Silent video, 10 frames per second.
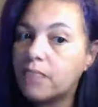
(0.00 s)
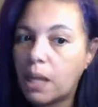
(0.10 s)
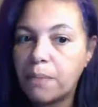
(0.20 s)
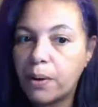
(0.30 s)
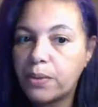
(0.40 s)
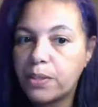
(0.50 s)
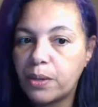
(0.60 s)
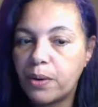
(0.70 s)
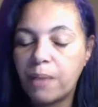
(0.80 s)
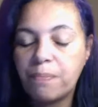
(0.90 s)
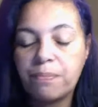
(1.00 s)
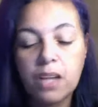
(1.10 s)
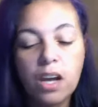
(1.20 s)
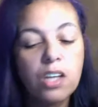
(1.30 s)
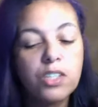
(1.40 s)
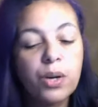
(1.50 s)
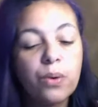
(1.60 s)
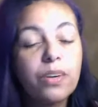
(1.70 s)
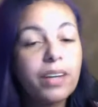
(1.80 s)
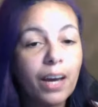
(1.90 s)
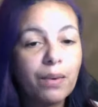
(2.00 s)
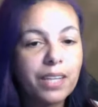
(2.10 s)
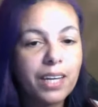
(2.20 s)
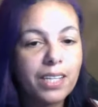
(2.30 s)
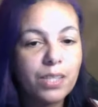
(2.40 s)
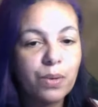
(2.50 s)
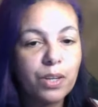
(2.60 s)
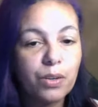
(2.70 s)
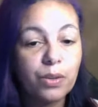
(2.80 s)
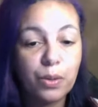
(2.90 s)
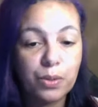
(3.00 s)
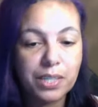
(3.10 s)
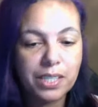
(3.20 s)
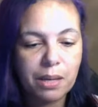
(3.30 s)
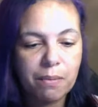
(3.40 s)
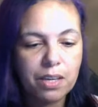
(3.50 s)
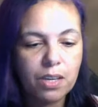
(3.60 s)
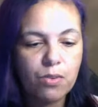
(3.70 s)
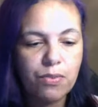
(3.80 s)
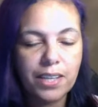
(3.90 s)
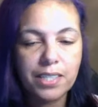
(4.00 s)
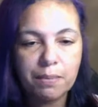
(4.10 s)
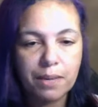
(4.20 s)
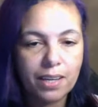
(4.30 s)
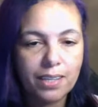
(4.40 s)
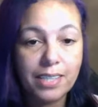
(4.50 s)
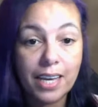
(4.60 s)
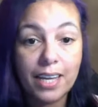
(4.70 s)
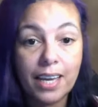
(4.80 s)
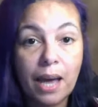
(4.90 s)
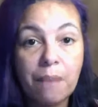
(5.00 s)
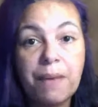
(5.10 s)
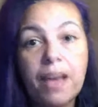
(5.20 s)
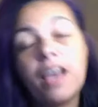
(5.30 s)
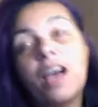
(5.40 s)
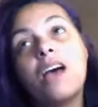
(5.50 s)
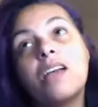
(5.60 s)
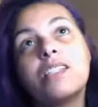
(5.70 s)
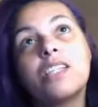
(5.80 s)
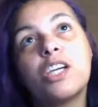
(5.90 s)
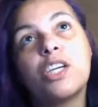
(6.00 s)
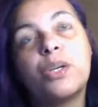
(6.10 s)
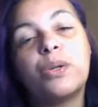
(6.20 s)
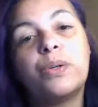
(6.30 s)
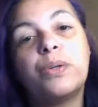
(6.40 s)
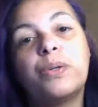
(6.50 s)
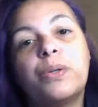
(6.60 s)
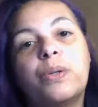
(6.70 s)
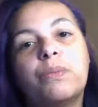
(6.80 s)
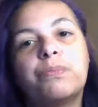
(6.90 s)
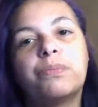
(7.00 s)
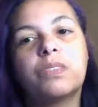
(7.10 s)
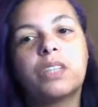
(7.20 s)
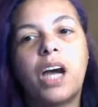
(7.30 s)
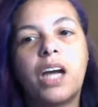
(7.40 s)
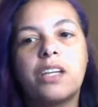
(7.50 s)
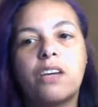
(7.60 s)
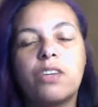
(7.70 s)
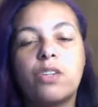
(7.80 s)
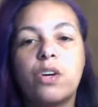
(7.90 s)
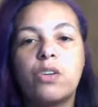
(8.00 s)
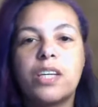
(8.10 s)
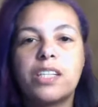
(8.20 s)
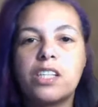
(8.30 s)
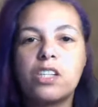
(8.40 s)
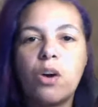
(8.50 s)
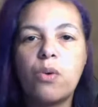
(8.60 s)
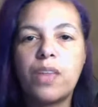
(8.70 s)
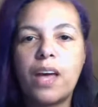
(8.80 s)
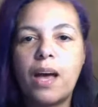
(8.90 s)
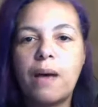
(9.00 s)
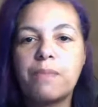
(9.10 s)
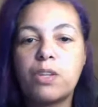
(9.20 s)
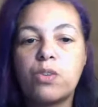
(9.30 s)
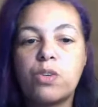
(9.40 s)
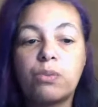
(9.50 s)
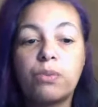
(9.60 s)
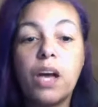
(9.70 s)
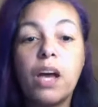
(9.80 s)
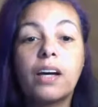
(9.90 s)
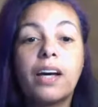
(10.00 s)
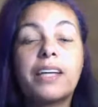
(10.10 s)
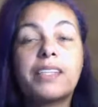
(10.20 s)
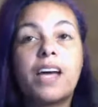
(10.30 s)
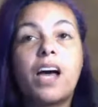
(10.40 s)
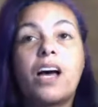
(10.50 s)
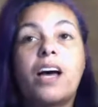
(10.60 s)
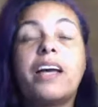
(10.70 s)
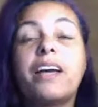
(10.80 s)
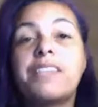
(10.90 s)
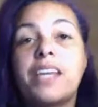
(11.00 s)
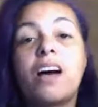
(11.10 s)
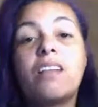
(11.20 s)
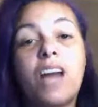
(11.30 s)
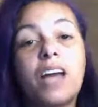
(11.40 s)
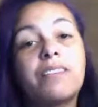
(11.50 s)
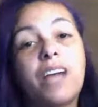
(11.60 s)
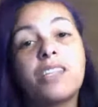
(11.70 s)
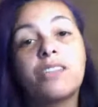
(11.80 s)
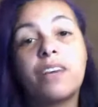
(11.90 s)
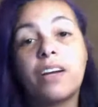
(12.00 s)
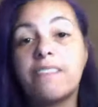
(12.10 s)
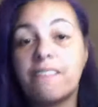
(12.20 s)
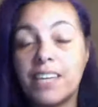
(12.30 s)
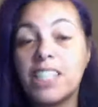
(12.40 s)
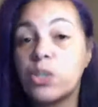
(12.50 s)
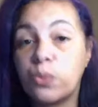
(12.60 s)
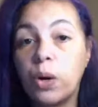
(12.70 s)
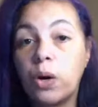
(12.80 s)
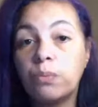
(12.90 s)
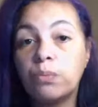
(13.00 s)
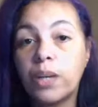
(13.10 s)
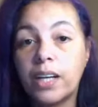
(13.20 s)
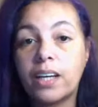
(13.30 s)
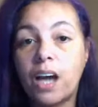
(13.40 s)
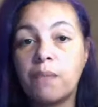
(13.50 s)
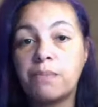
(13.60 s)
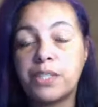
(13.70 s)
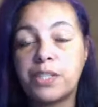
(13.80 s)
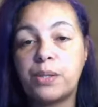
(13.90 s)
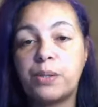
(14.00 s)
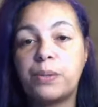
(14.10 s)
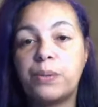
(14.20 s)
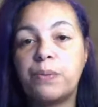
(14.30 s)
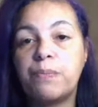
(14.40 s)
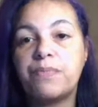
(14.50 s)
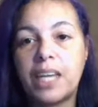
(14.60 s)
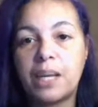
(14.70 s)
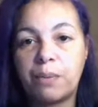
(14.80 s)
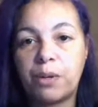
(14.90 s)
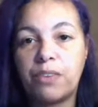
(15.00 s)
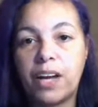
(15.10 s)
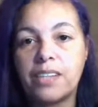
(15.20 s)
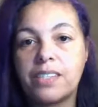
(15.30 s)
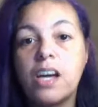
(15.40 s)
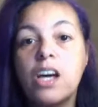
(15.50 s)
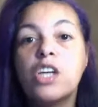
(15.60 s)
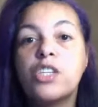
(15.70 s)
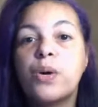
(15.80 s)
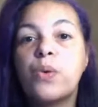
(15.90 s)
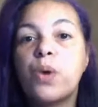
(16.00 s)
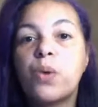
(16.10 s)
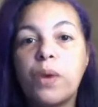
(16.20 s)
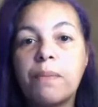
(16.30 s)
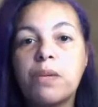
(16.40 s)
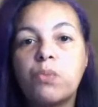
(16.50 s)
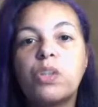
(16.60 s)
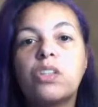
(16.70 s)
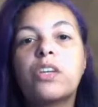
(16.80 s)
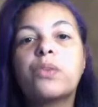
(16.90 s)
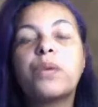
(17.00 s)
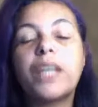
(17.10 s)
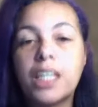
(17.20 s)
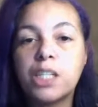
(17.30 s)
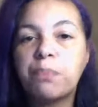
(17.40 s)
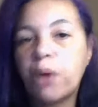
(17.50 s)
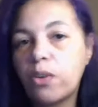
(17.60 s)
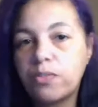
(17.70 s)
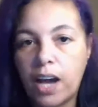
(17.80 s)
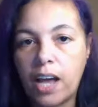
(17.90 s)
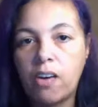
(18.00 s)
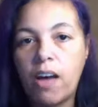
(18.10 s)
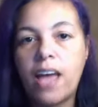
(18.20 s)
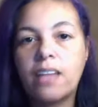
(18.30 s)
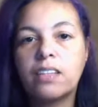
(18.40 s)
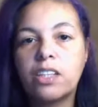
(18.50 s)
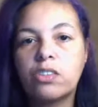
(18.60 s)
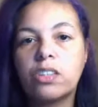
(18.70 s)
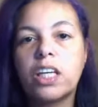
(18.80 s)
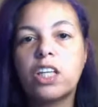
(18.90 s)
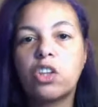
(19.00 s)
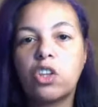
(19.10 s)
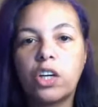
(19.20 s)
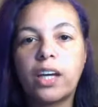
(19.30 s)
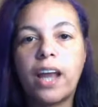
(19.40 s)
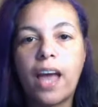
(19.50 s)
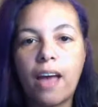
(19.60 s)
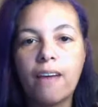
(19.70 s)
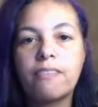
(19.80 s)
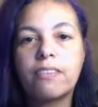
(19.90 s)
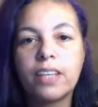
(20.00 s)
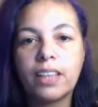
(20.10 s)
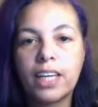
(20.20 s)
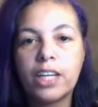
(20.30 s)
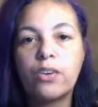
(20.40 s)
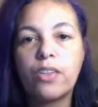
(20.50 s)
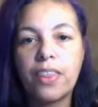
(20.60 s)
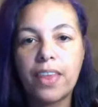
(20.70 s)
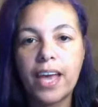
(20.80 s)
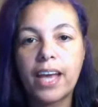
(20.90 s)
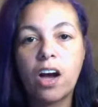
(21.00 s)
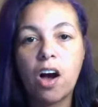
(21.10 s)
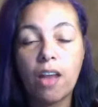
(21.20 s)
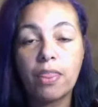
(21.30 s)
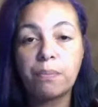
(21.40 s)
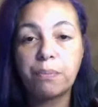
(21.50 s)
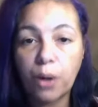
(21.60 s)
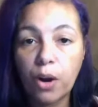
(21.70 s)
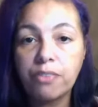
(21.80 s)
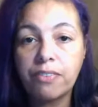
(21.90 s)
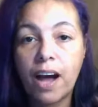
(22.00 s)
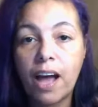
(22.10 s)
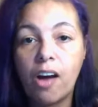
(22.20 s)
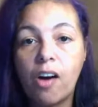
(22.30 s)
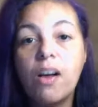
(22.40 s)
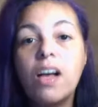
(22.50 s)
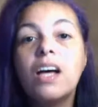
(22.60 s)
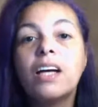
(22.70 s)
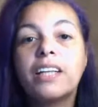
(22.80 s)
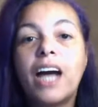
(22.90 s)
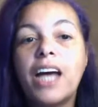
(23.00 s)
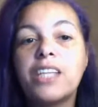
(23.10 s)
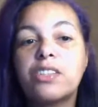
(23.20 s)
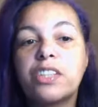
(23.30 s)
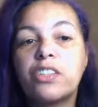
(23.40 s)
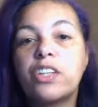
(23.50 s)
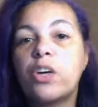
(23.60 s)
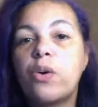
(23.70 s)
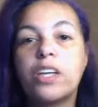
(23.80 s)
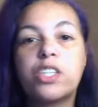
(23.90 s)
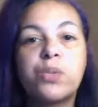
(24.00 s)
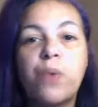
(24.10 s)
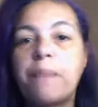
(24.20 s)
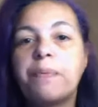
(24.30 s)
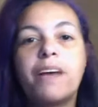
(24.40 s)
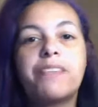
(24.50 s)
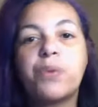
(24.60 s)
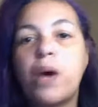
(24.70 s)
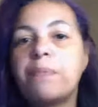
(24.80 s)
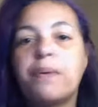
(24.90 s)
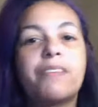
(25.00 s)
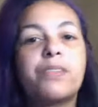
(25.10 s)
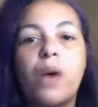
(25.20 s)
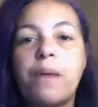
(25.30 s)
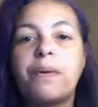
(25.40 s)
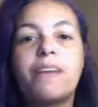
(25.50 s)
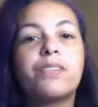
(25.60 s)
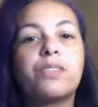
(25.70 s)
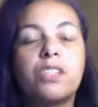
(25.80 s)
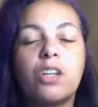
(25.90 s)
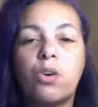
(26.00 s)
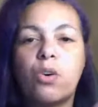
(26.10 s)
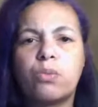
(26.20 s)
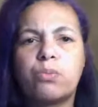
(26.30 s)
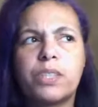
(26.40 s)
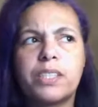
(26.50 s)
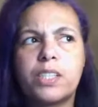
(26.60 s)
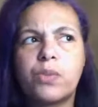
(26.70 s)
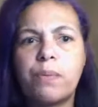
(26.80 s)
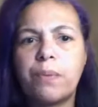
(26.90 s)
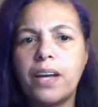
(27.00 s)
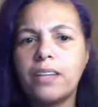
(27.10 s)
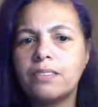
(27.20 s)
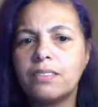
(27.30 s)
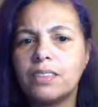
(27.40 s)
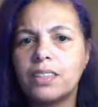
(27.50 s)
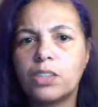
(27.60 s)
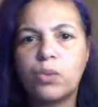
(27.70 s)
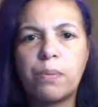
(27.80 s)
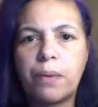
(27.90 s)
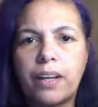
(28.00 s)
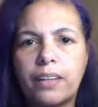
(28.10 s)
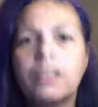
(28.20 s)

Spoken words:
They both do it. So nowadays, when you're ghosting somebody, you find somebody on a dating app and you kind of, you get to know them. You like I've said, a lot of guys are very visual when it comes to dating profiles. So where women will look through each profile and literally look at every little thing on the profile, guys are literally going swipe left, swipe left, swipe left, or what is it? Swipe right, swipe right.